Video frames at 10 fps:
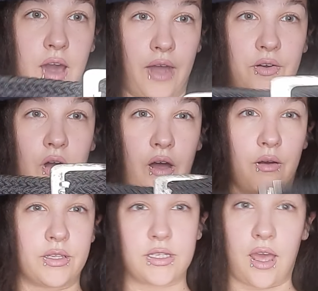I don't know how
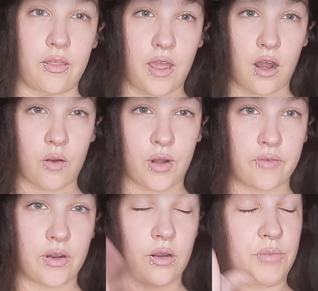in style they are or
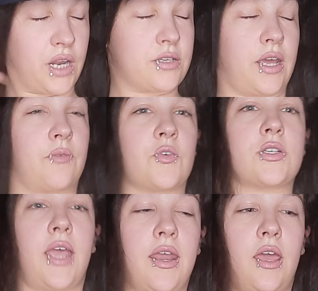whatever, but I just like them for
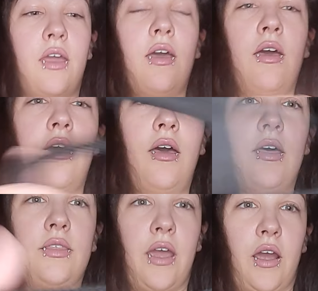skating.
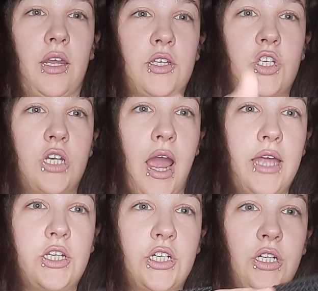They're going to
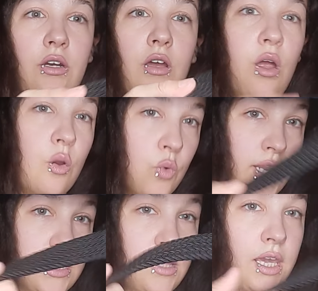stretch when
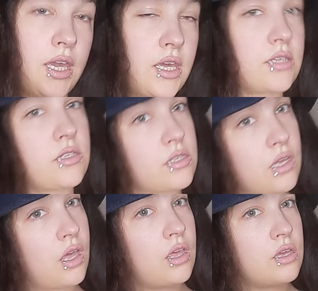a stickies,
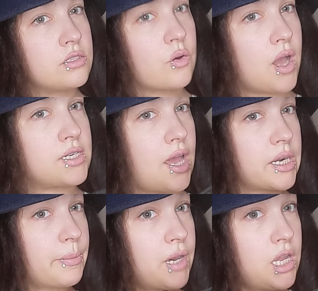squat
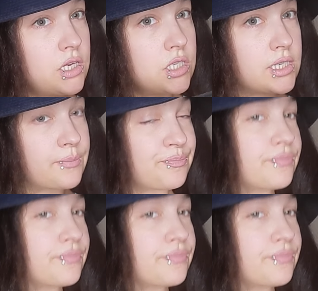down to push.